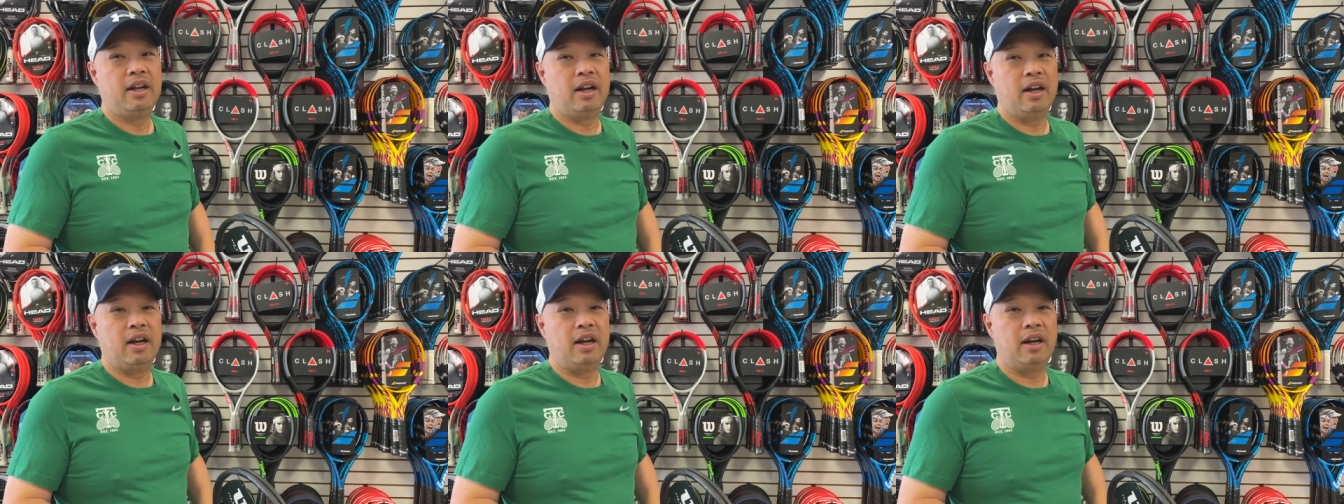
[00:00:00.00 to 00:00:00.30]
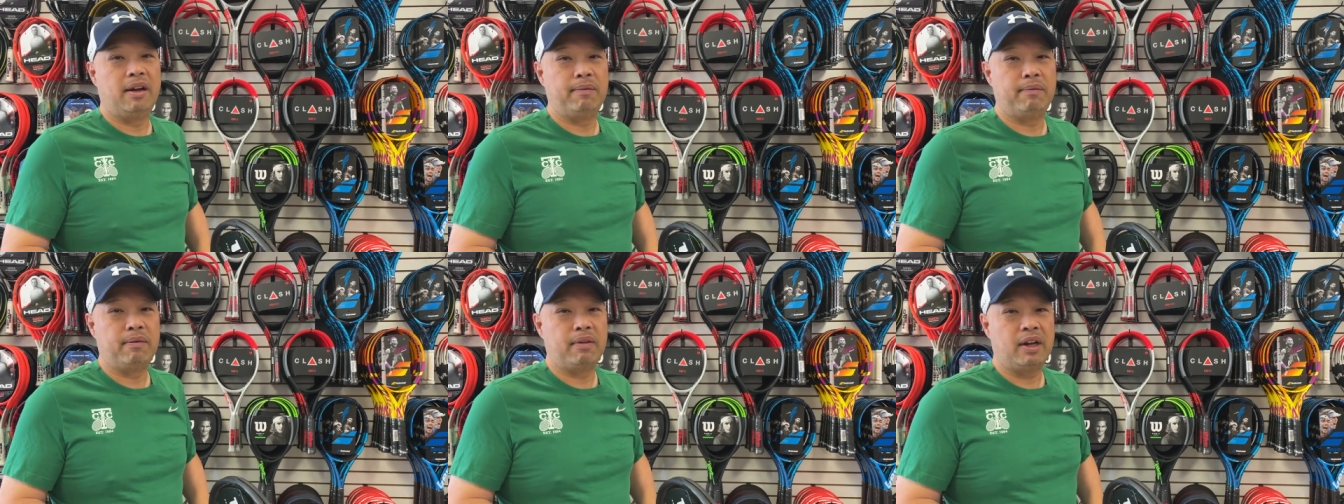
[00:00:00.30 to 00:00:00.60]

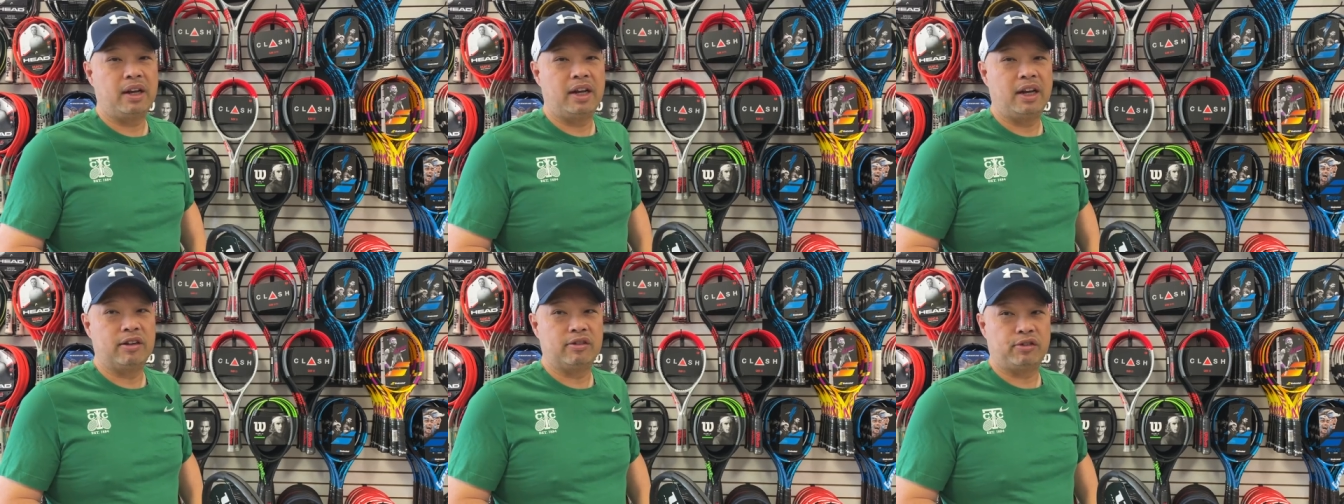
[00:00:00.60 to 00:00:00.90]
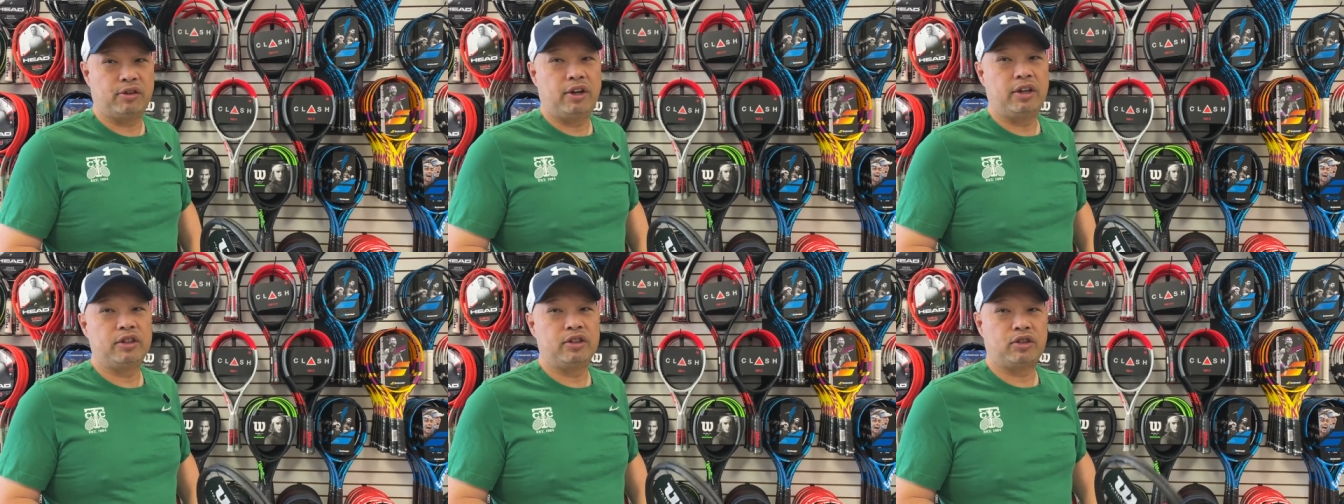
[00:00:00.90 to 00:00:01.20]
um, as
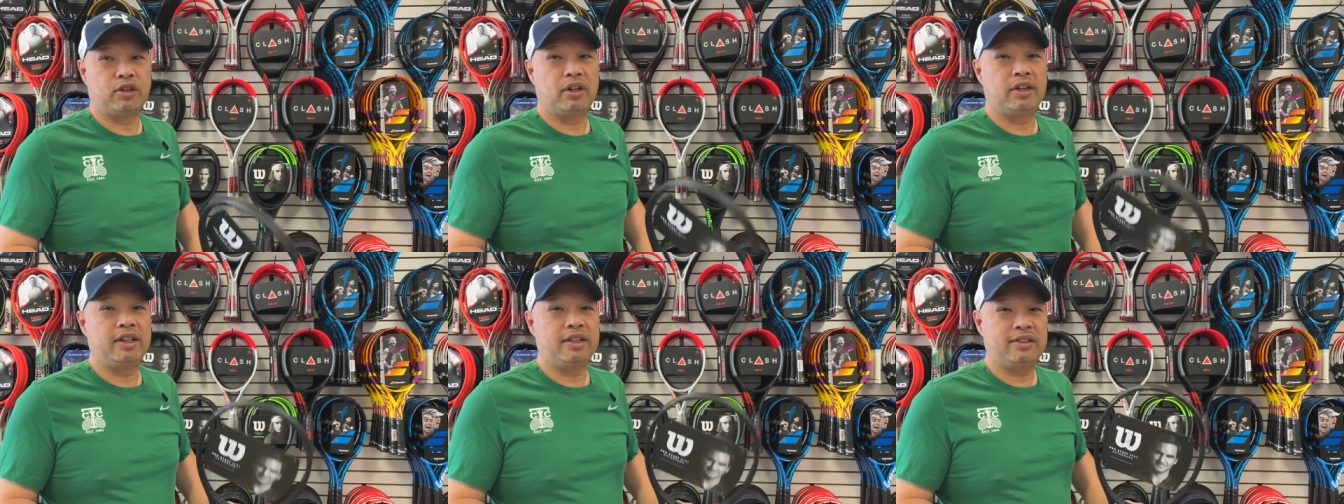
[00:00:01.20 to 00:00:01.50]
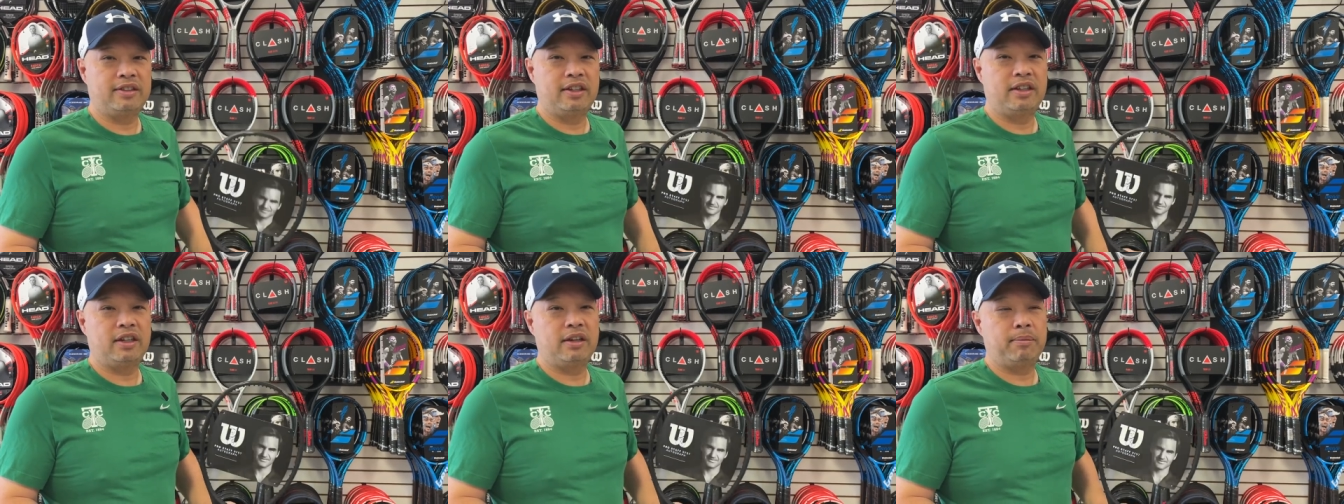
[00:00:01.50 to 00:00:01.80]
long as you're
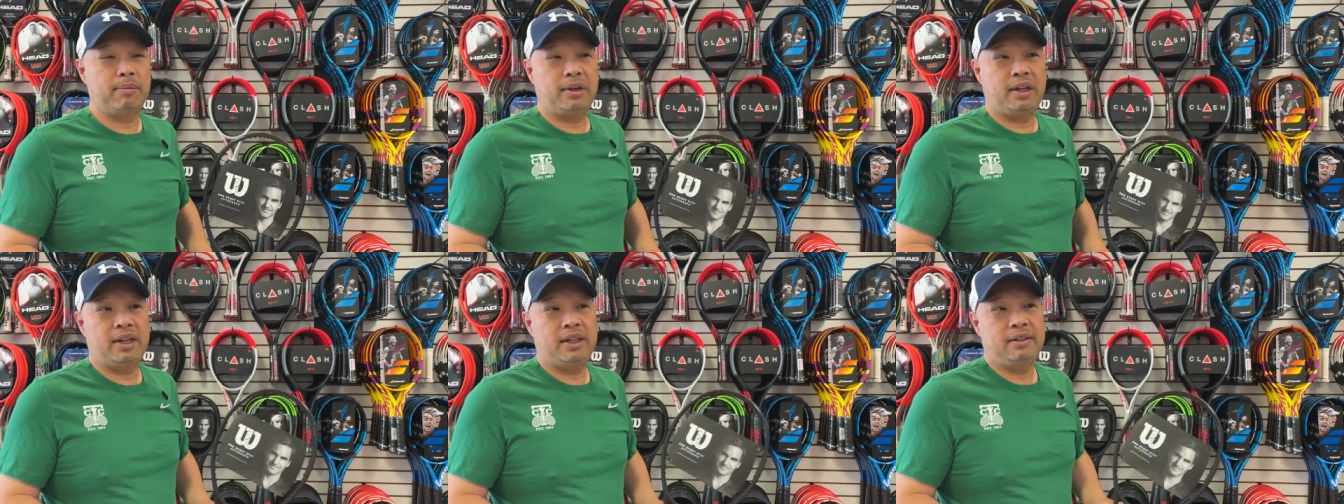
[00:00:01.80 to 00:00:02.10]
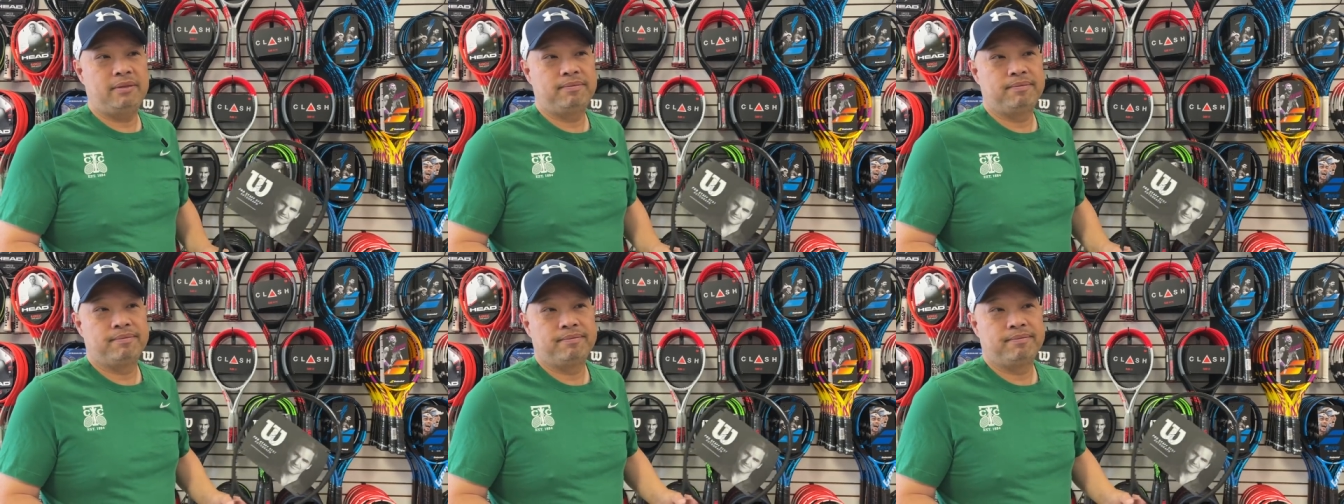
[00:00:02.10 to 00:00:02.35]
listening to me